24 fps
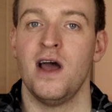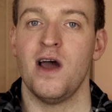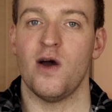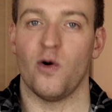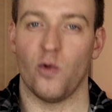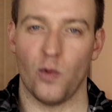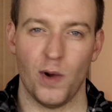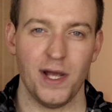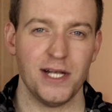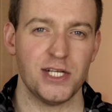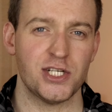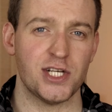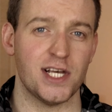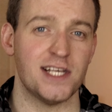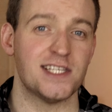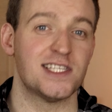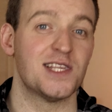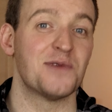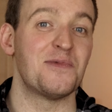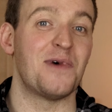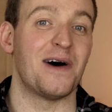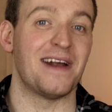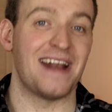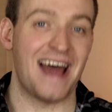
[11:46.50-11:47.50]
which is
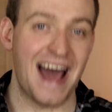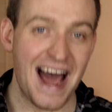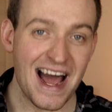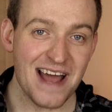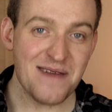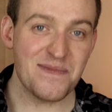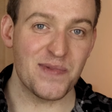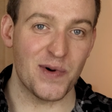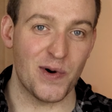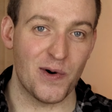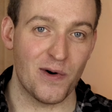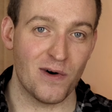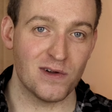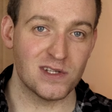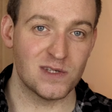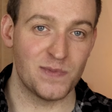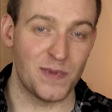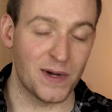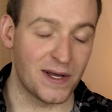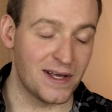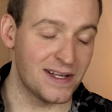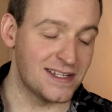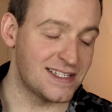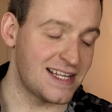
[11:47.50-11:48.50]
the one I bought
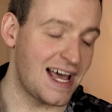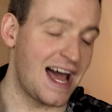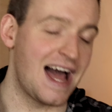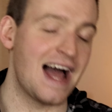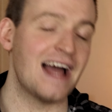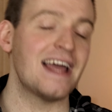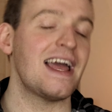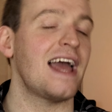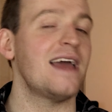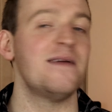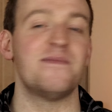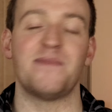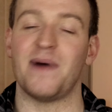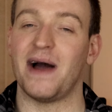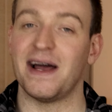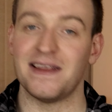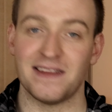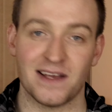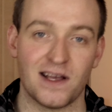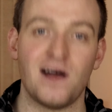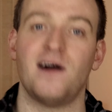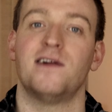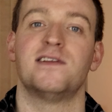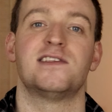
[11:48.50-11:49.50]
because I ain't buying
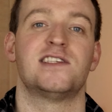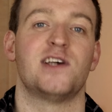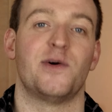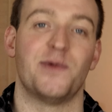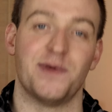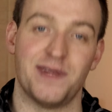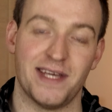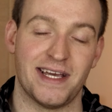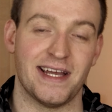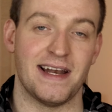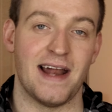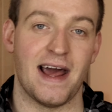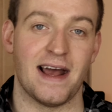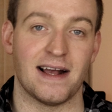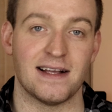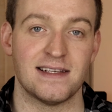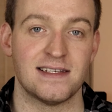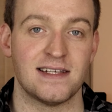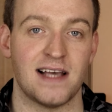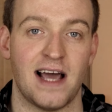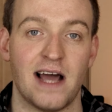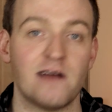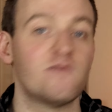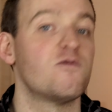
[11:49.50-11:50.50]
the console with the
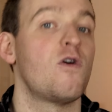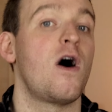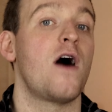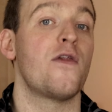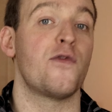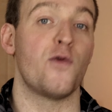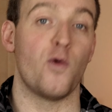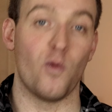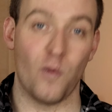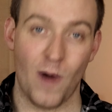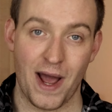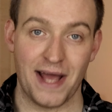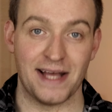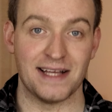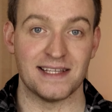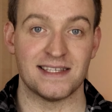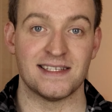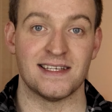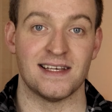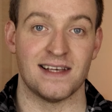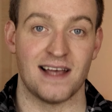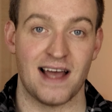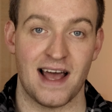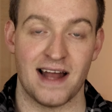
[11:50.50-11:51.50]
Kinect. I'd rather
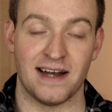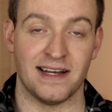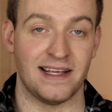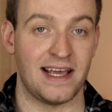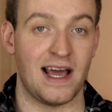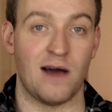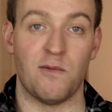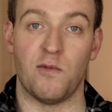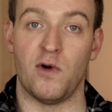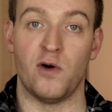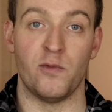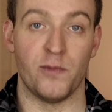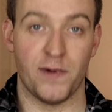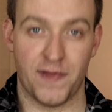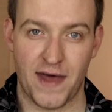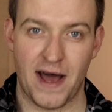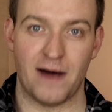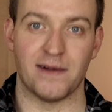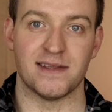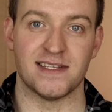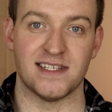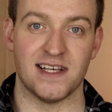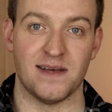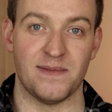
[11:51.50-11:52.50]
wait and get one
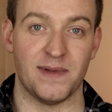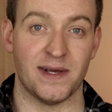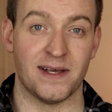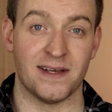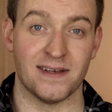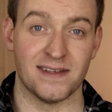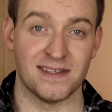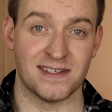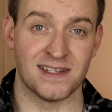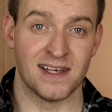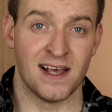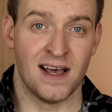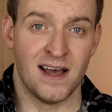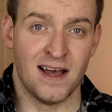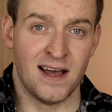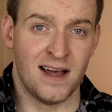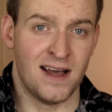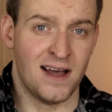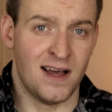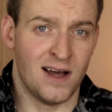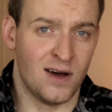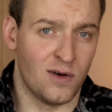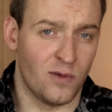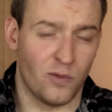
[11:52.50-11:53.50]
without it, because
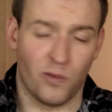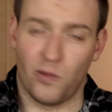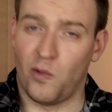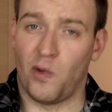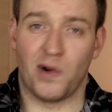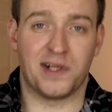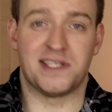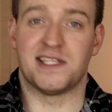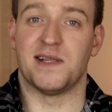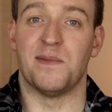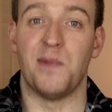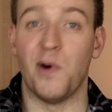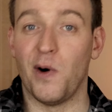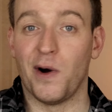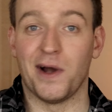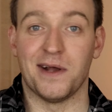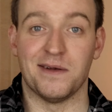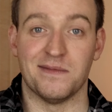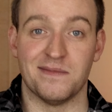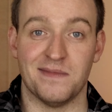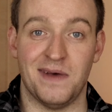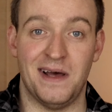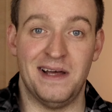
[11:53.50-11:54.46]
what's the point?